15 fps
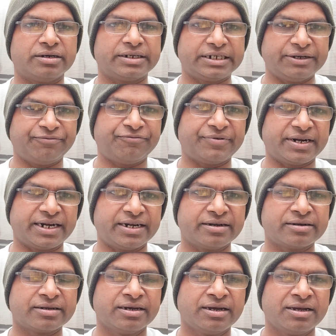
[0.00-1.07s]

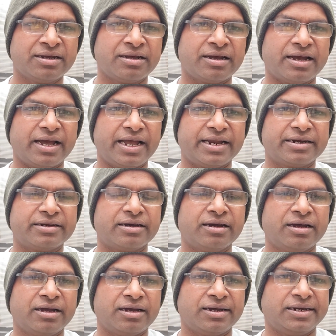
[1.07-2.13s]
different, and
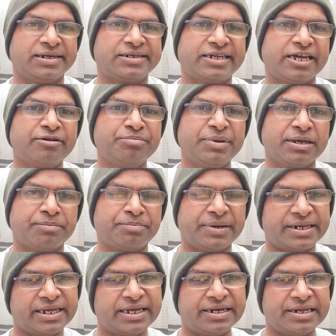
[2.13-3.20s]
it can be
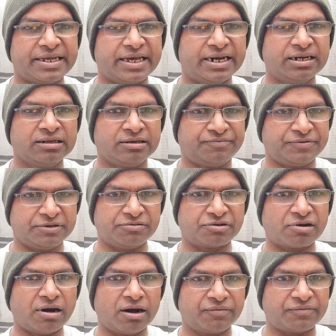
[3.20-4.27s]
perennial if you
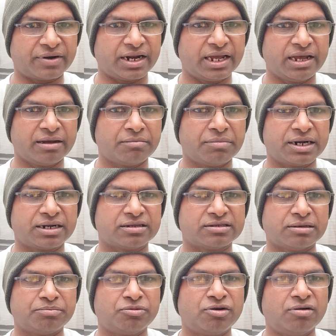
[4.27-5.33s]
look after it, but
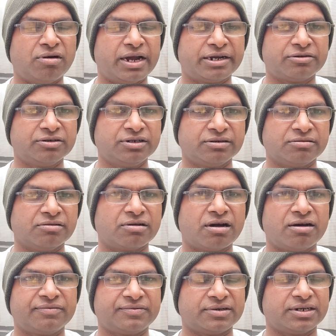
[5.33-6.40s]
somehow I couldn't look
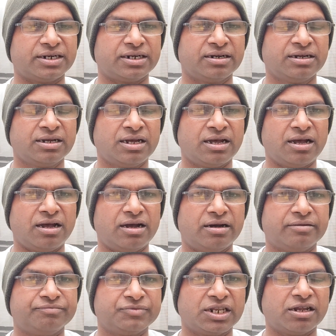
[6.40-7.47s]
after it
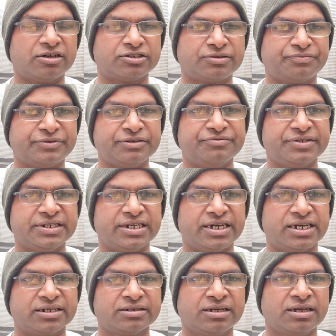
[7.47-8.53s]
last few
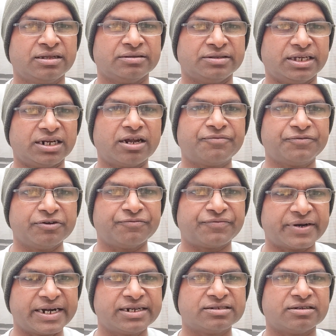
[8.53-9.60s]
years. There are few
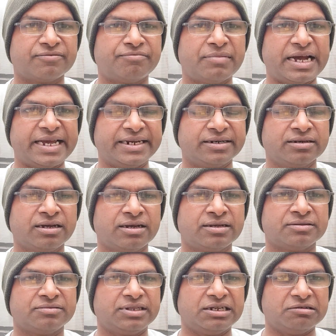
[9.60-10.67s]
friends of mine,
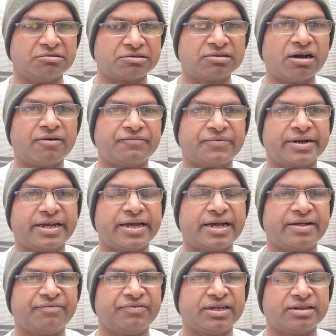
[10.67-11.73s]
they looked after it,
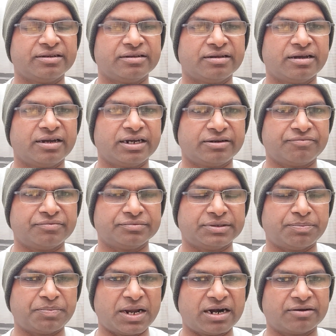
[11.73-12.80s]
and then
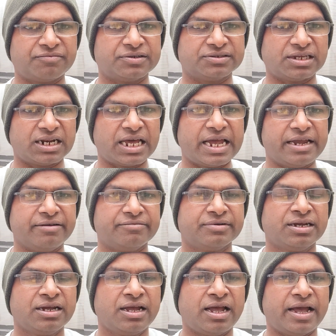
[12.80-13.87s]
the plant was alive,
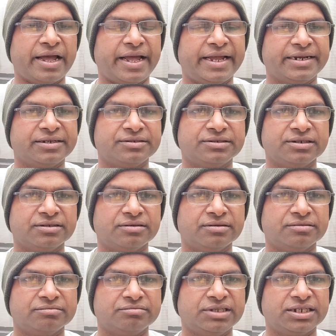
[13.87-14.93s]
and
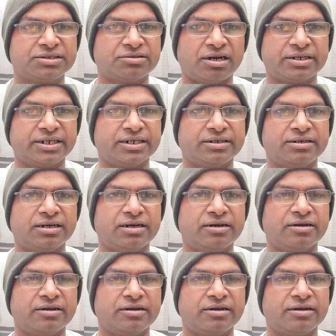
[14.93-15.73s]
they started